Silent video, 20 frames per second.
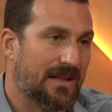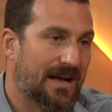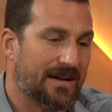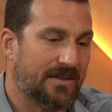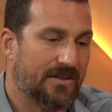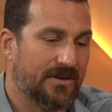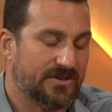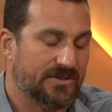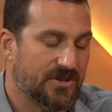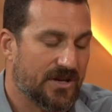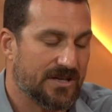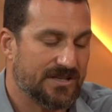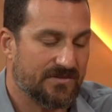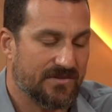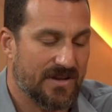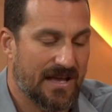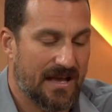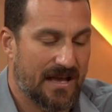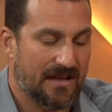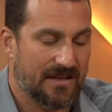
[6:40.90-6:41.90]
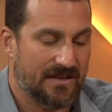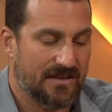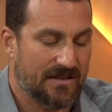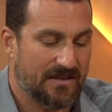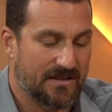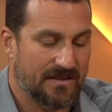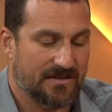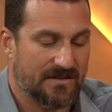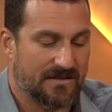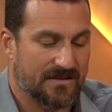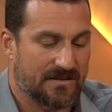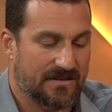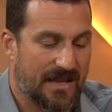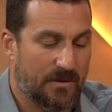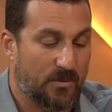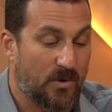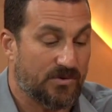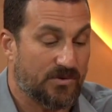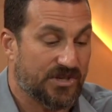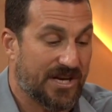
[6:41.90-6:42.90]
lot of those drugs,
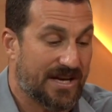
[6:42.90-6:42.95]
they won't